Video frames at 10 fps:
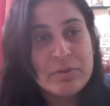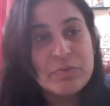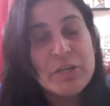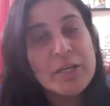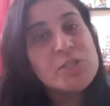
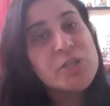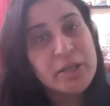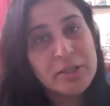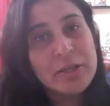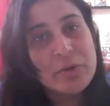we can
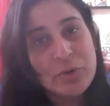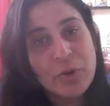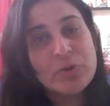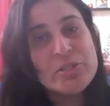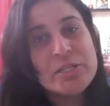chuck the
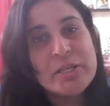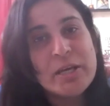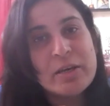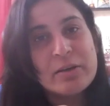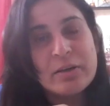
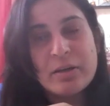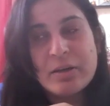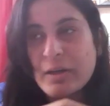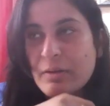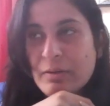chronology
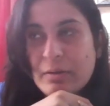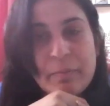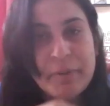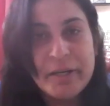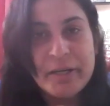
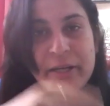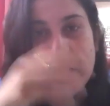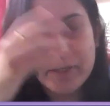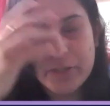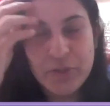completely,
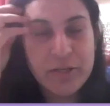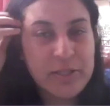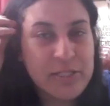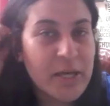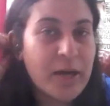and you
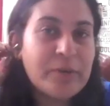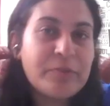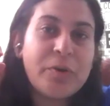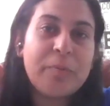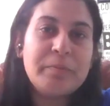can start
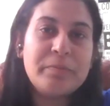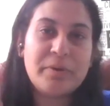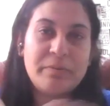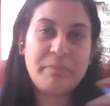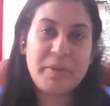from
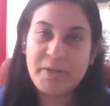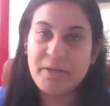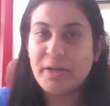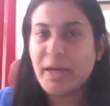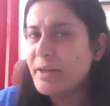
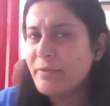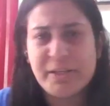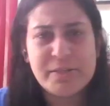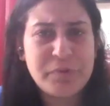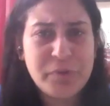maybe any
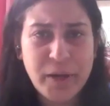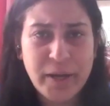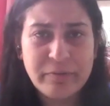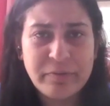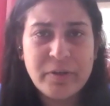phase of your
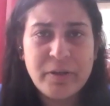life.